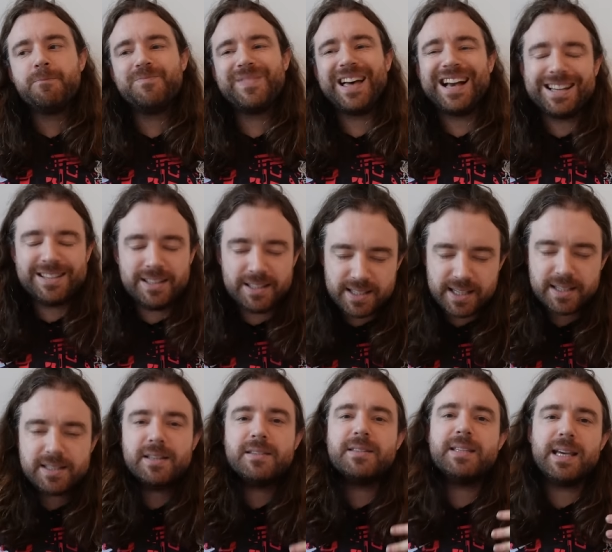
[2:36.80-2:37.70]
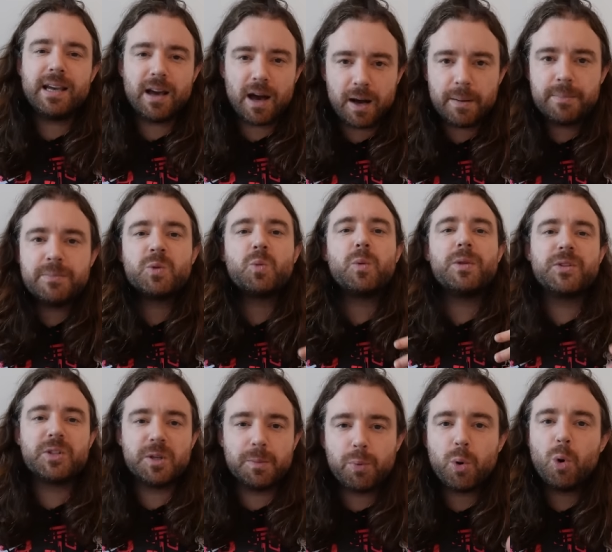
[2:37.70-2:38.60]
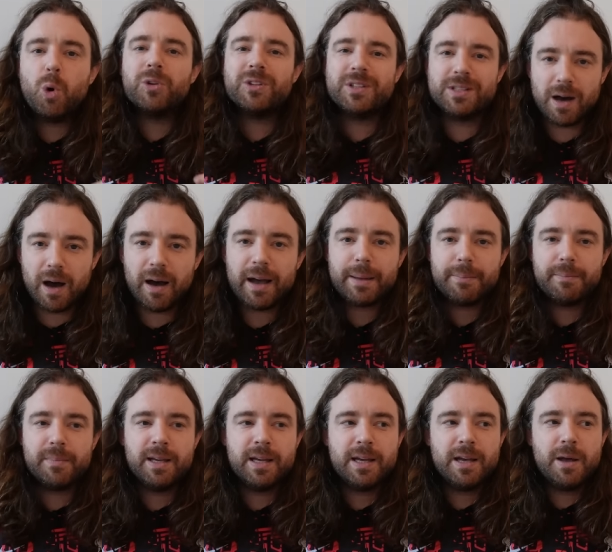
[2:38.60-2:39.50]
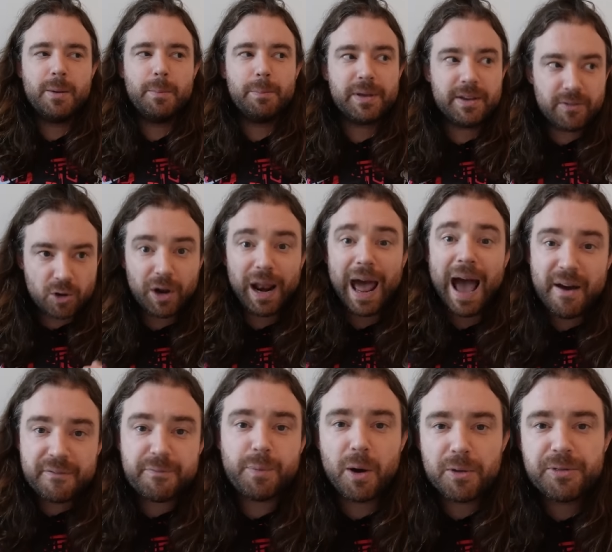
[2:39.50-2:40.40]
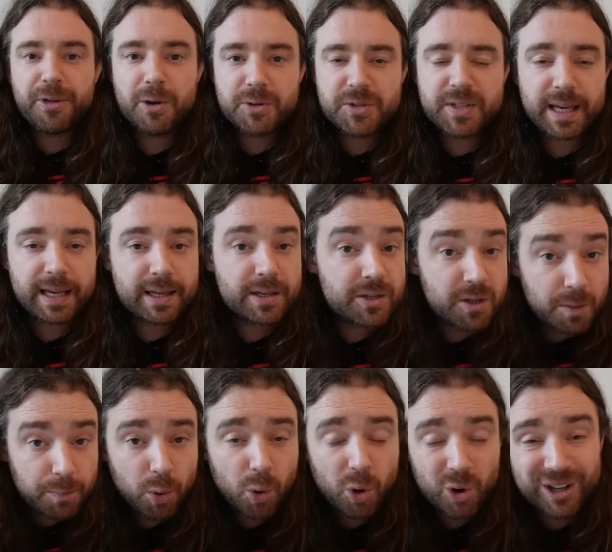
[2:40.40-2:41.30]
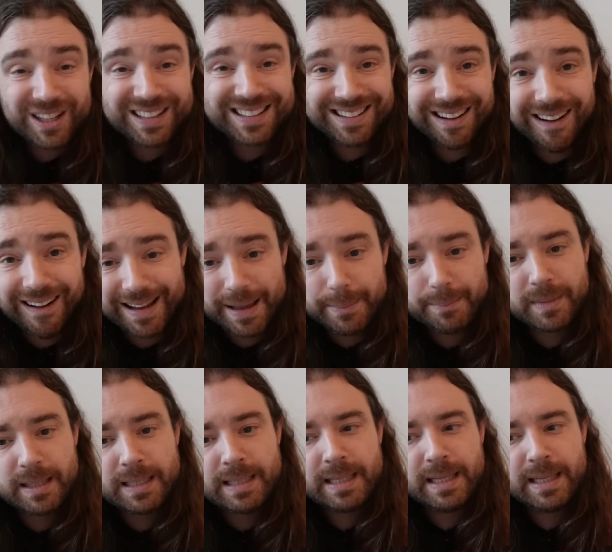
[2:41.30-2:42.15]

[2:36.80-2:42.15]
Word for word: That consistency comes with support and time, but you've got to have both those things, support and time.